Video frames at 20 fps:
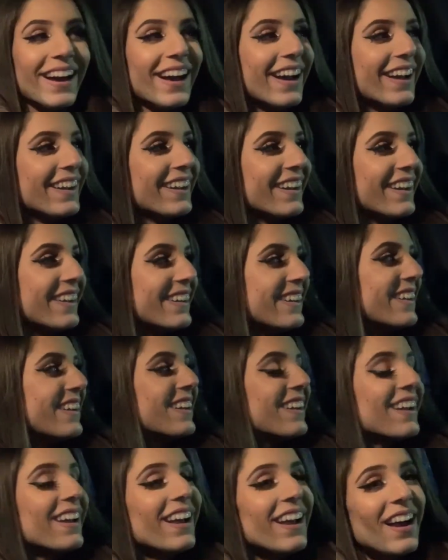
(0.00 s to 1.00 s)
Hi, honey.
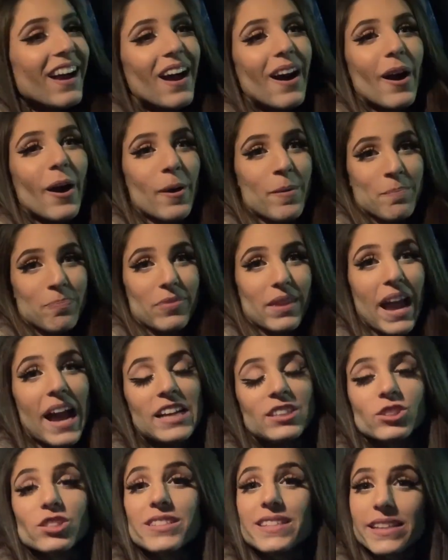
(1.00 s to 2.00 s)
Um, I
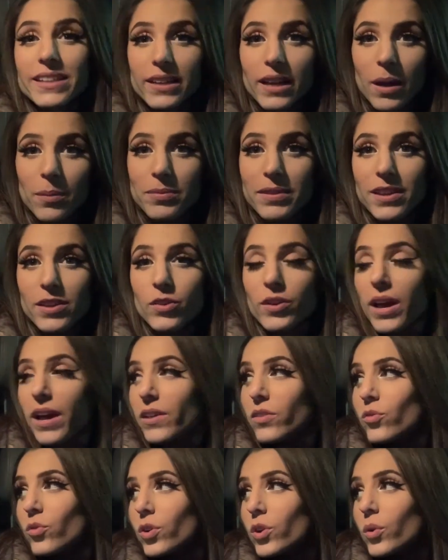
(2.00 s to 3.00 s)
just need to update you
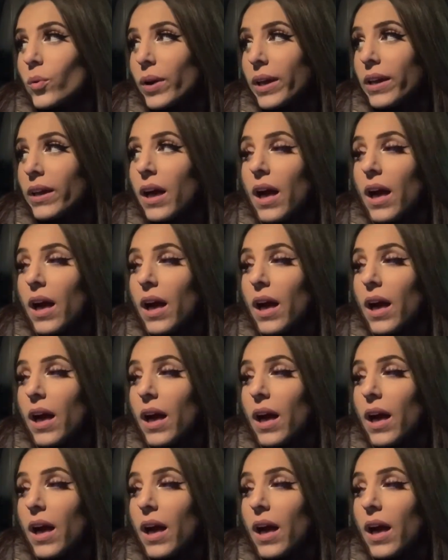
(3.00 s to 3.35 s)
guys real quick.